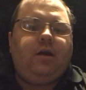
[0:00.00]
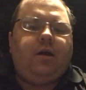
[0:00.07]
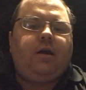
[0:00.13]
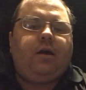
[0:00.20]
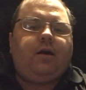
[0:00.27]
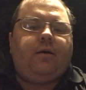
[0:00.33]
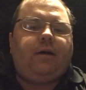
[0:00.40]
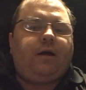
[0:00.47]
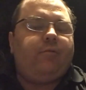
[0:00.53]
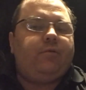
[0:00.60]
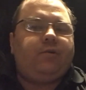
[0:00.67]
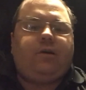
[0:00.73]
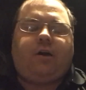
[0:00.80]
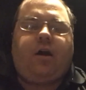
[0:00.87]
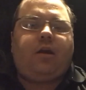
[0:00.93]
I
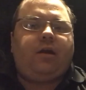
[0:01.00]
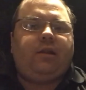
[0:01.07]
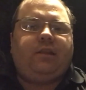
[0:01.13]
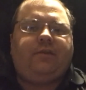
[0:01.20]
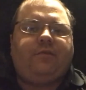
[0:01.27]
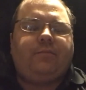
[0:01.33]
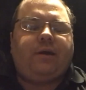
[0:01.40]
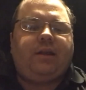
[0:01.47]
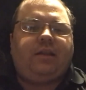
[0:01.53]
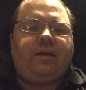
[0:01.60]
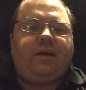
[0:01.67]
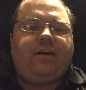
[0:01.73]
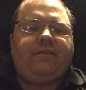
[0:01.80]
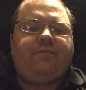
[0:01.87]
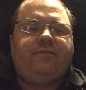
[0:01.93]
would have gone on living my
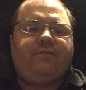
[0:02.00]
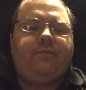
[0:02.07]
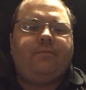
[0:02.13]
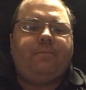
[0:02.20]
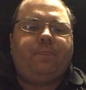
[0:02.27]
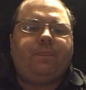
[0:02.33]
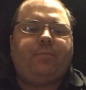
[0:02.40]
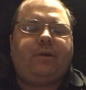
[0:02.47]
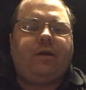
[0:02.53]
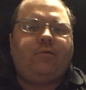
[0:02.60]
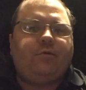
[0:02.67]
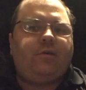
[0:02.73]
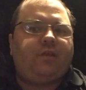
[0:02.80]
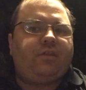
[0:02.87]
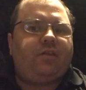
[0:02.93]
life, but I
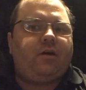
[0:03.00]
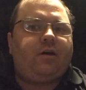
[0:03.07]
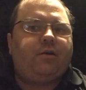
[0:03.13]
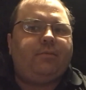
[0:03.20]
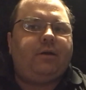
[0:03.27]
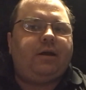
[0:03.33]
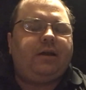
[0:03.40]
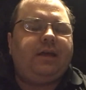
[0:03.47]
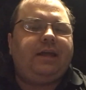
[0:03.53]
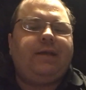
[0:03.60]
would have thought about it.